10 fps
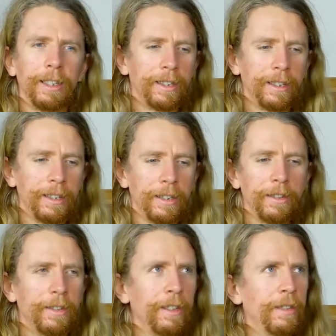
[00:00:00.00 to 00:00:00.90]
This, this
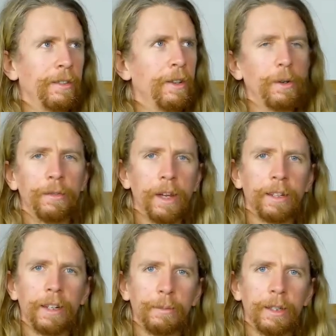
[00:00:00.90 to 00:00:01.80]
is, this is no
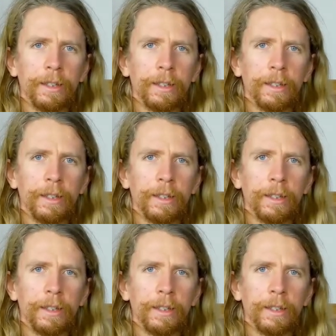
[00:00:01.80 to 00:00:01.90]
effect on me.